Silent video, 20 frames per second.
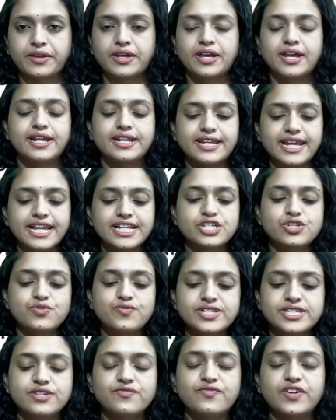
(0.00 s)
Next visit
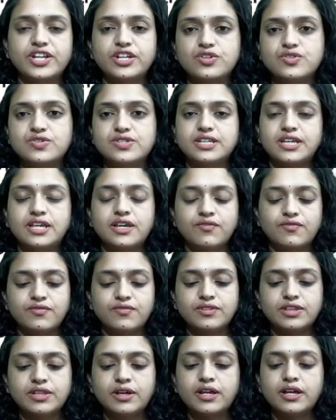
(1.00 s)
when you see,
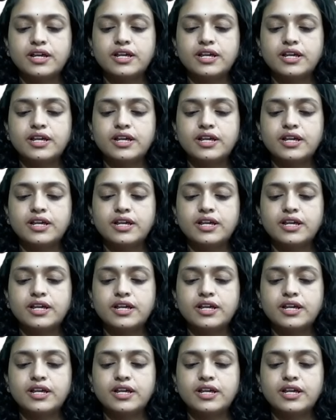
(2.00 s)
the